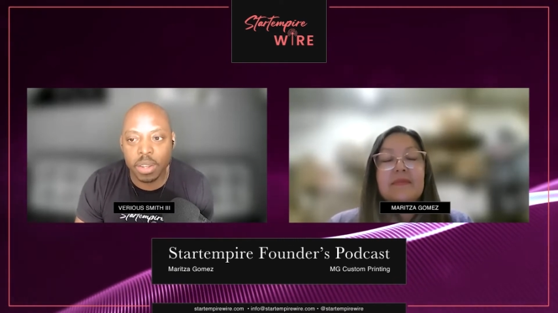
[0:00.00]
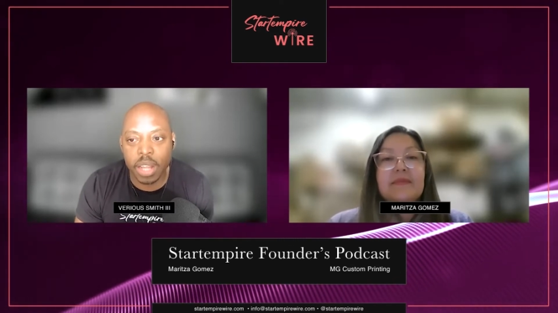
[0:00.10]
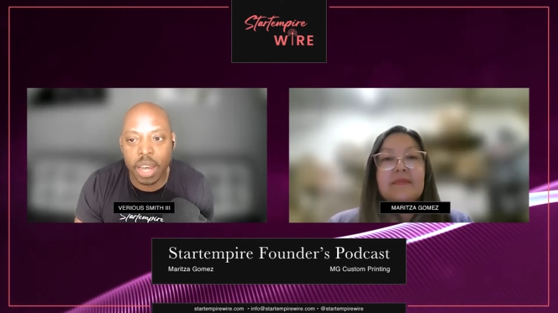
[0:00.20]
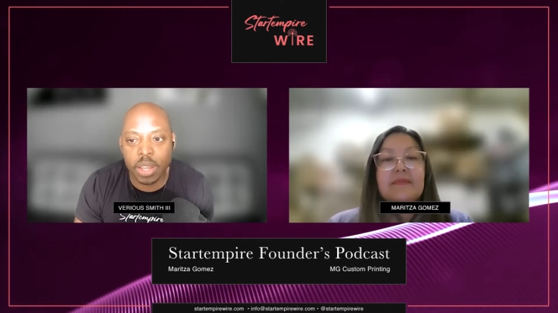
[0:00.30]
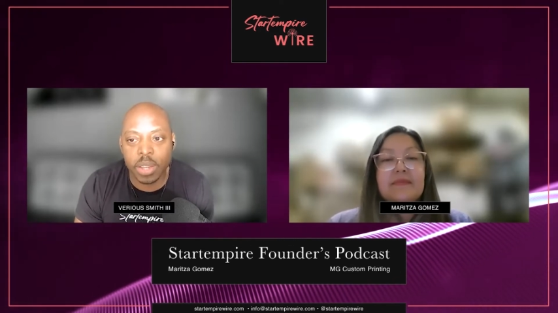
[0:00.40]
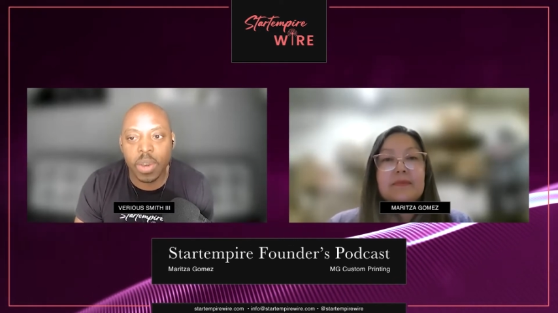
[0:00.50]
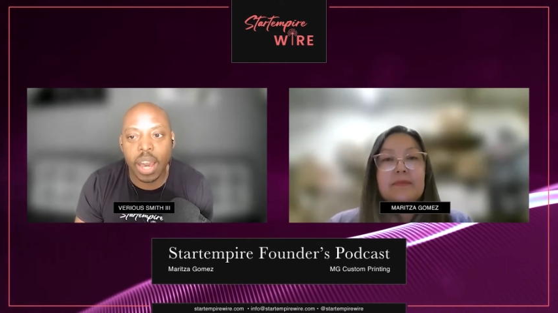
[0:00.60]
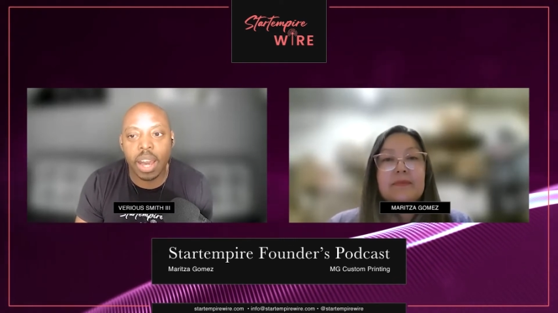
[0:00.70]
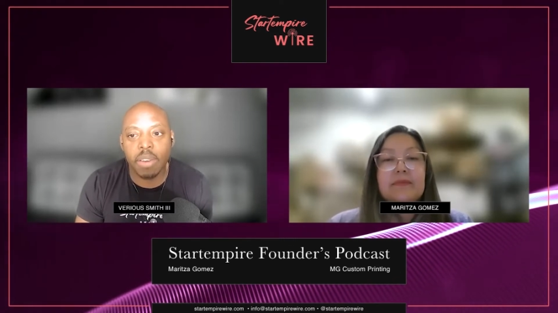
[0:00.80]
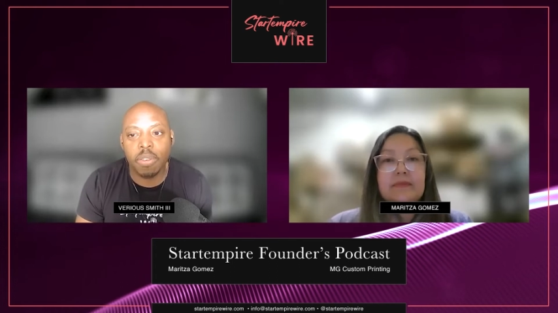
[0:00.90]
Speaker 1: that you
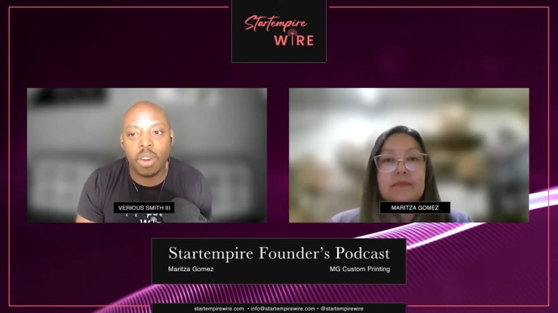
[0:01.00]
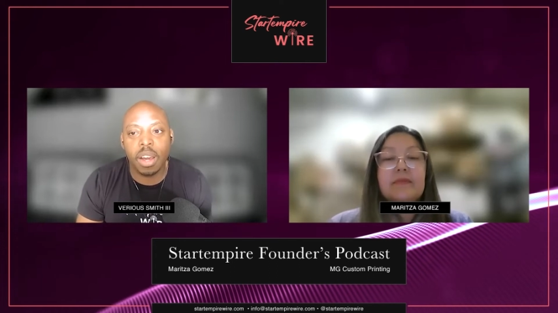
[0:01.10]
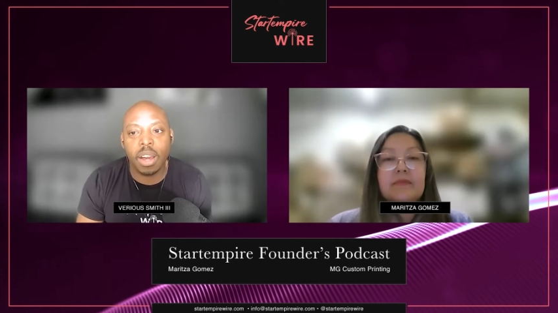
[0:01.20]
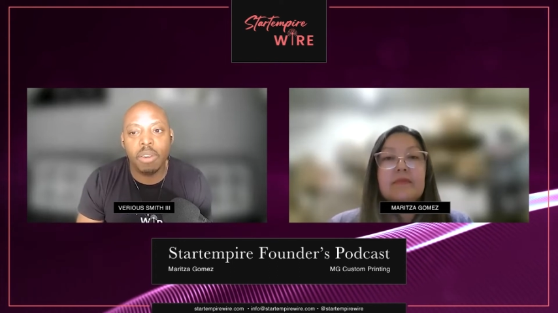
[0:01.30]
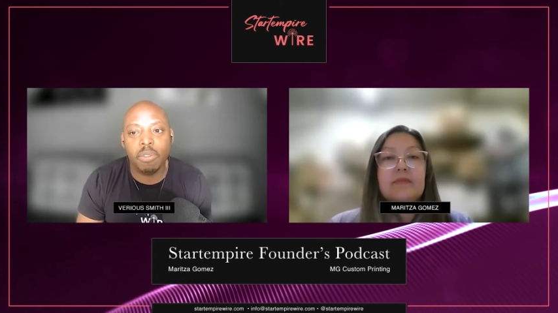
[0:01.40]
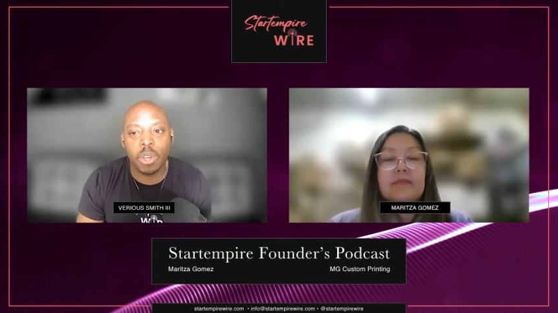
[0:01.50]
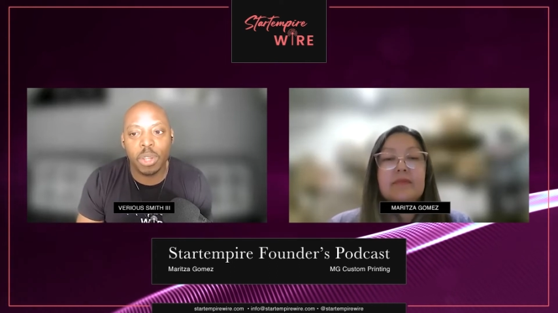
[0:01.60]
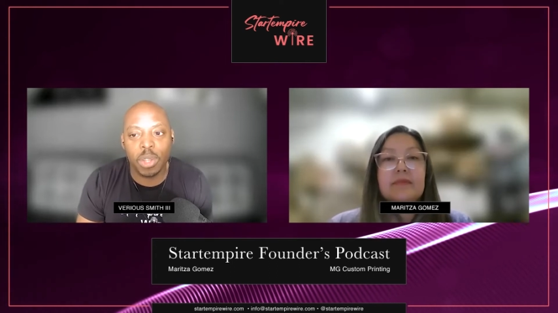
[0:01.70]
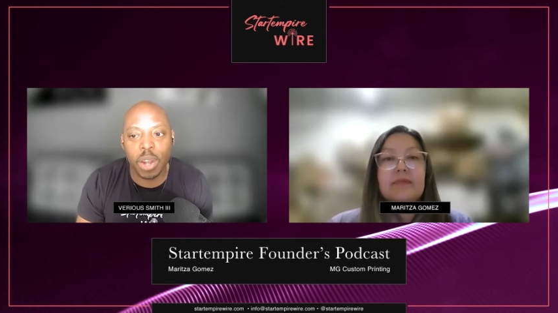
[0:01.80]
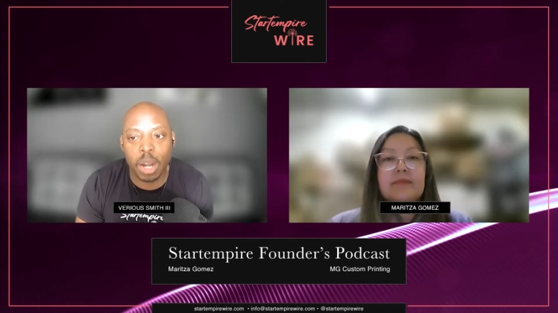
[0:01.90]
have uh, for your
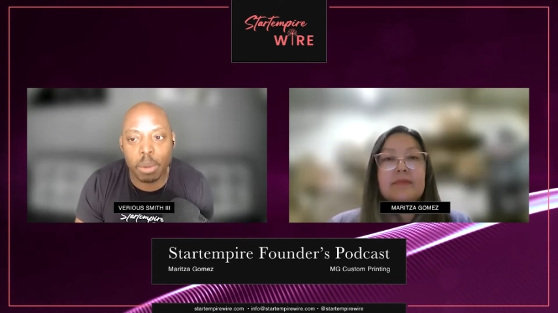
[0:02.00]
startup